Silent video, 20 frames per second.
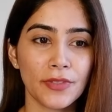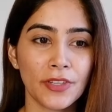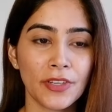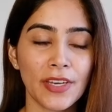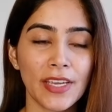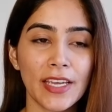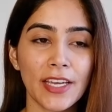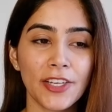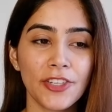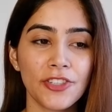
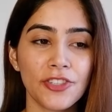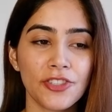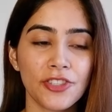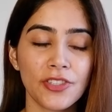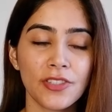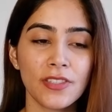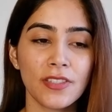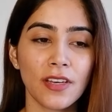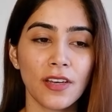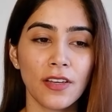create
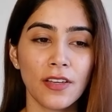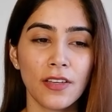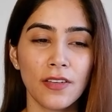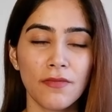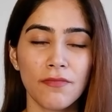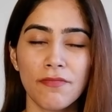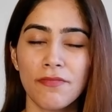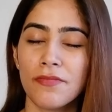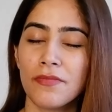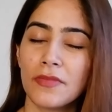just
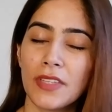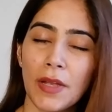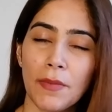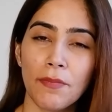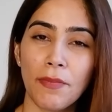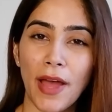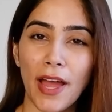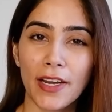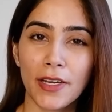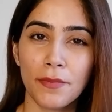a
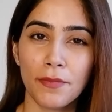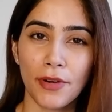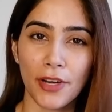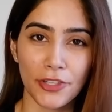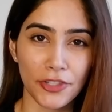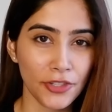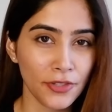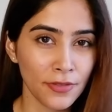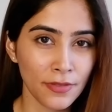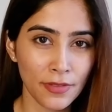bad
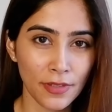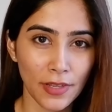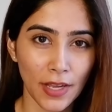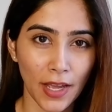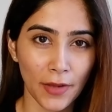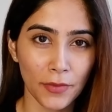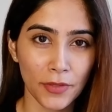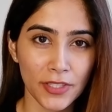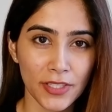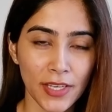impression,
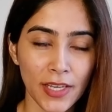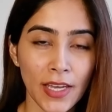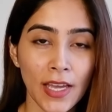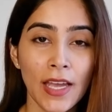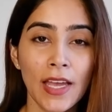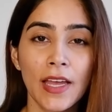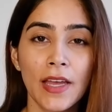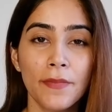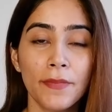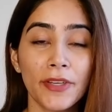I would say,
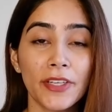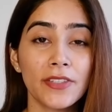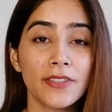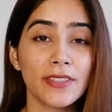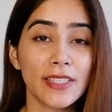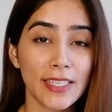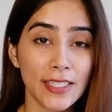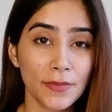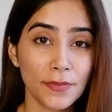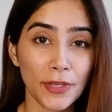
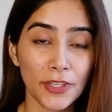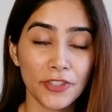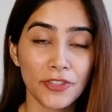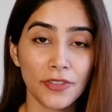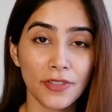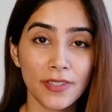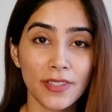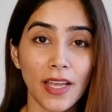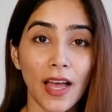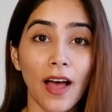because these
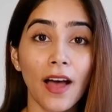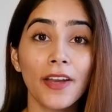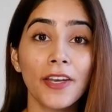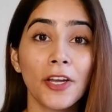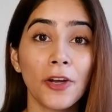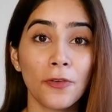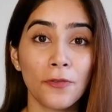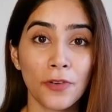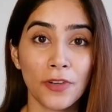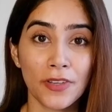pictures are
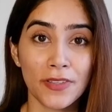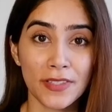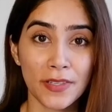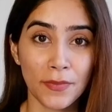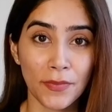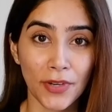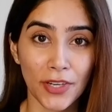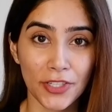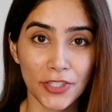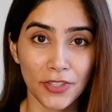your first
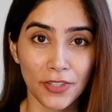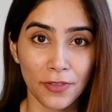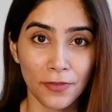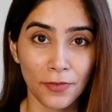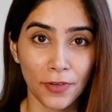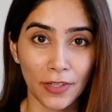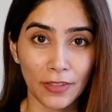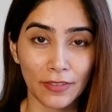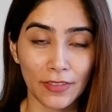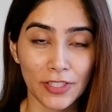impression in
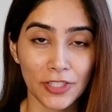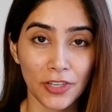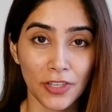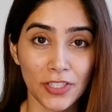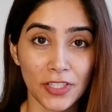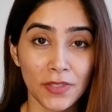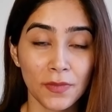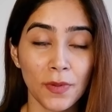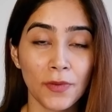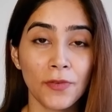front of the
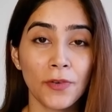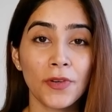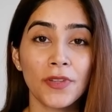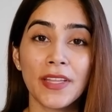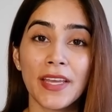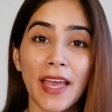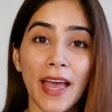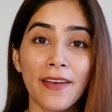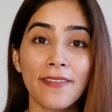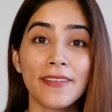judges before
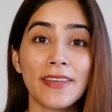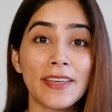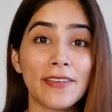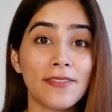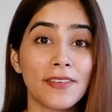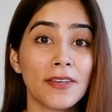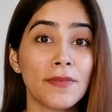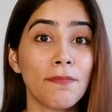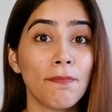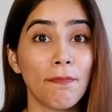they have
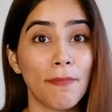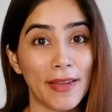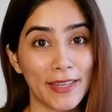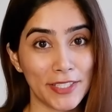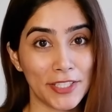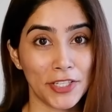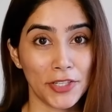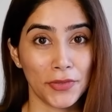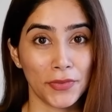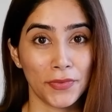even
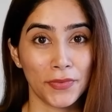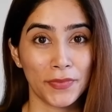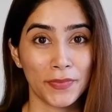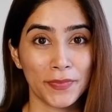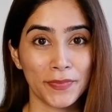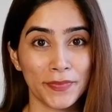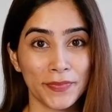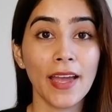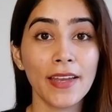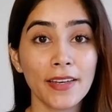met you.
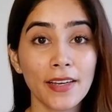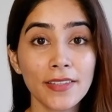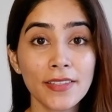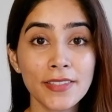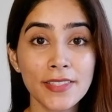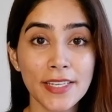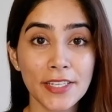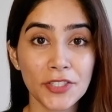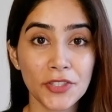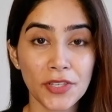
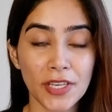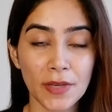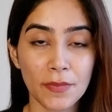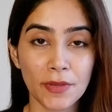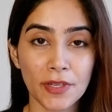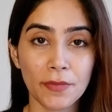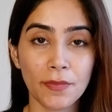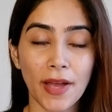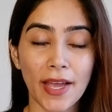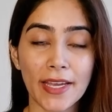Another thing to
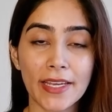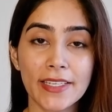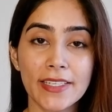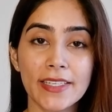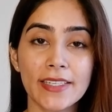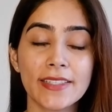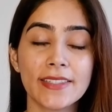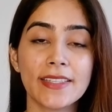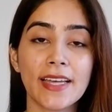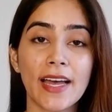keep in mind
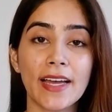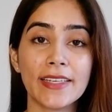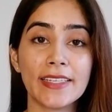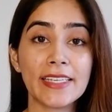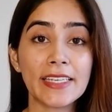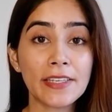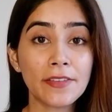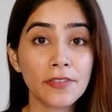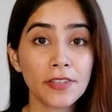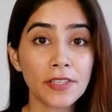is that
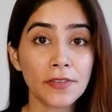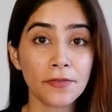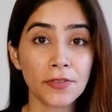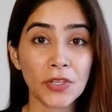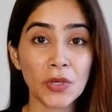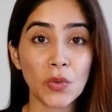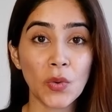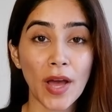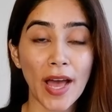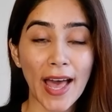even if
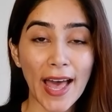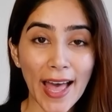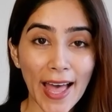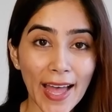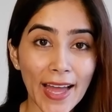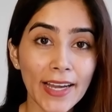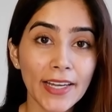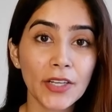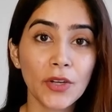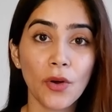you
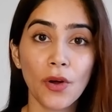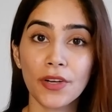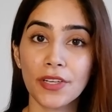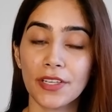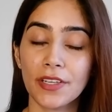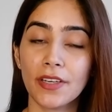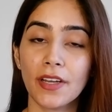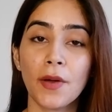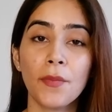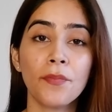had
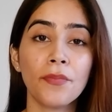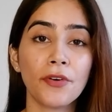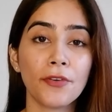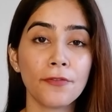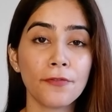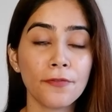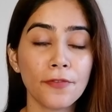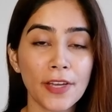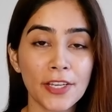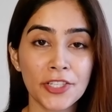gotten a
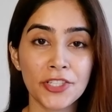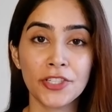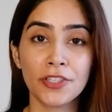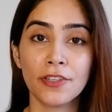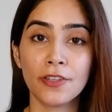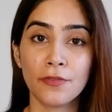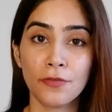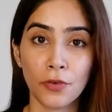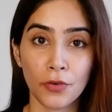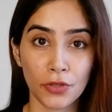
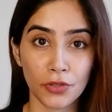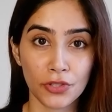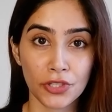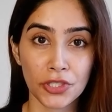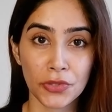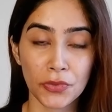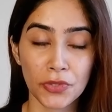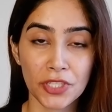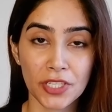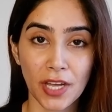professional photo
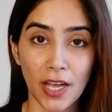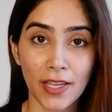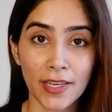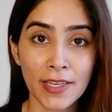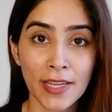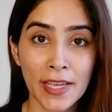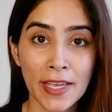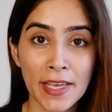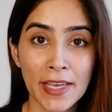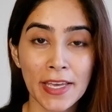shoot
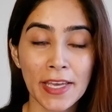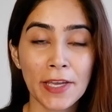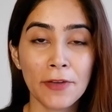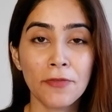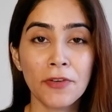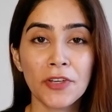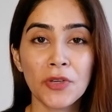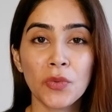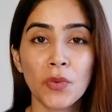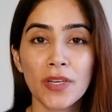done,
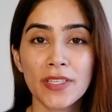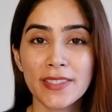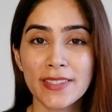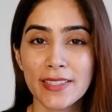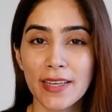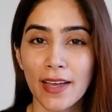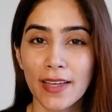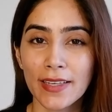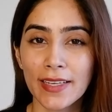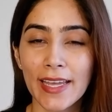if it was
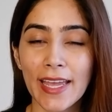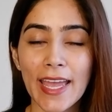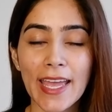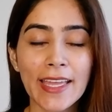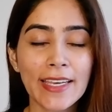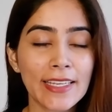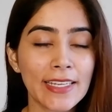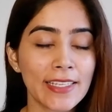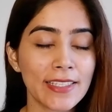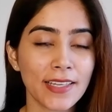done
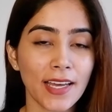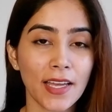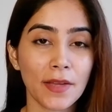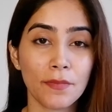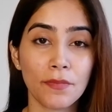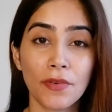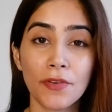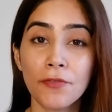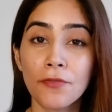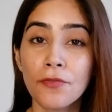any
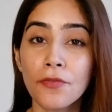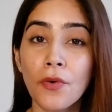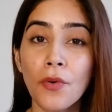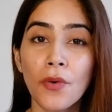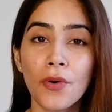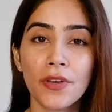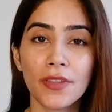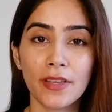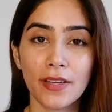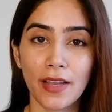time
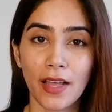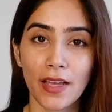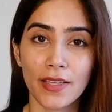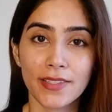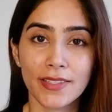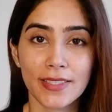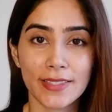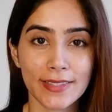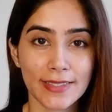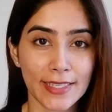before the
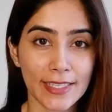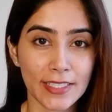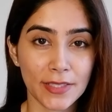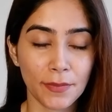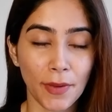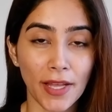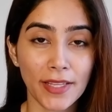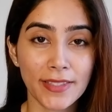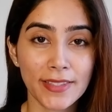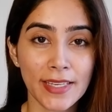last
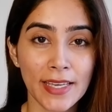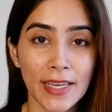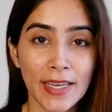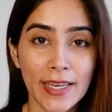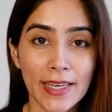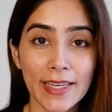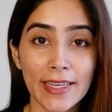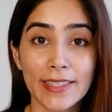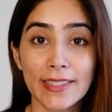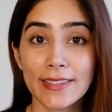6 months,
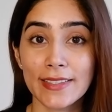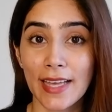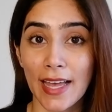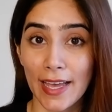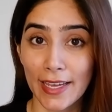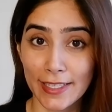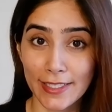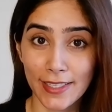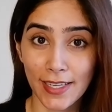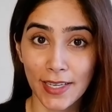it is
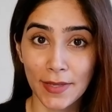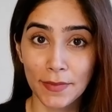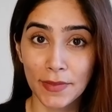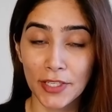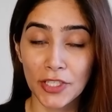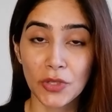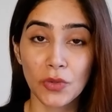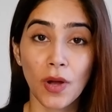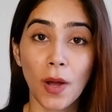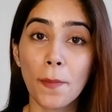high time
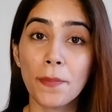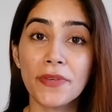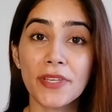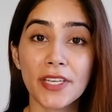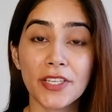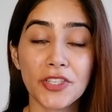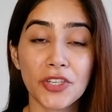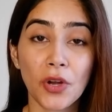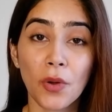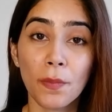that you
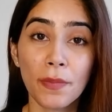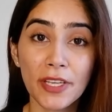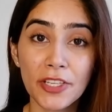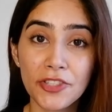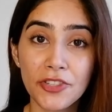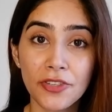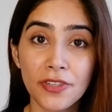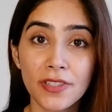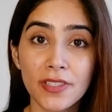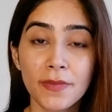update your
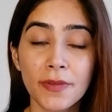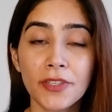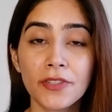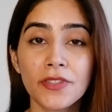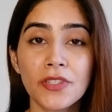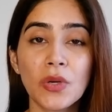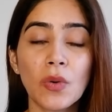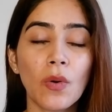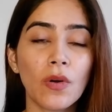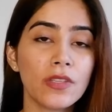pictures,
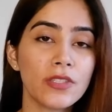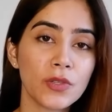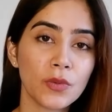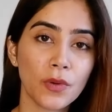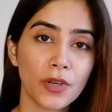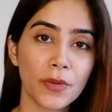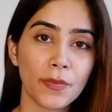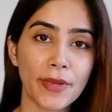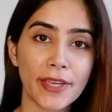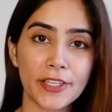because you also
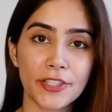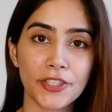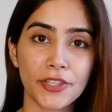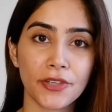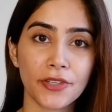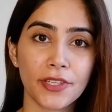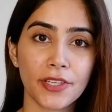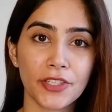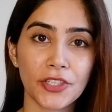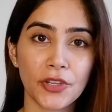want to make
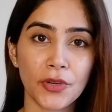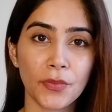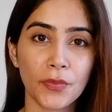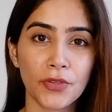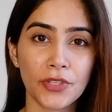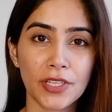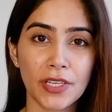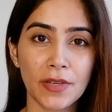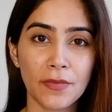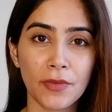sure that you're
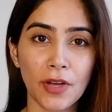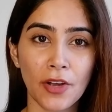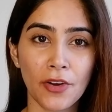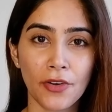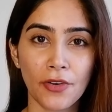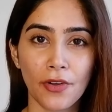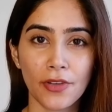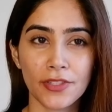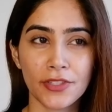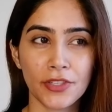putting
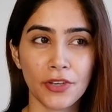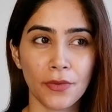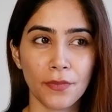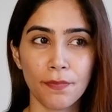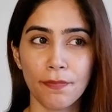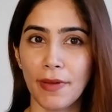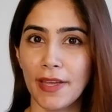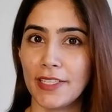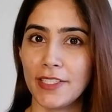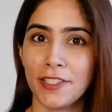across your
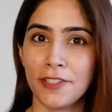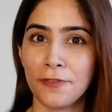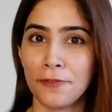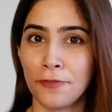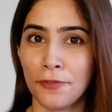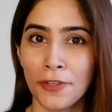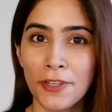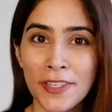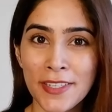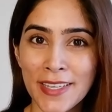best
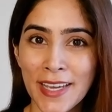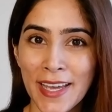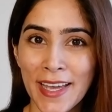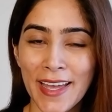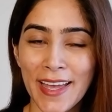foot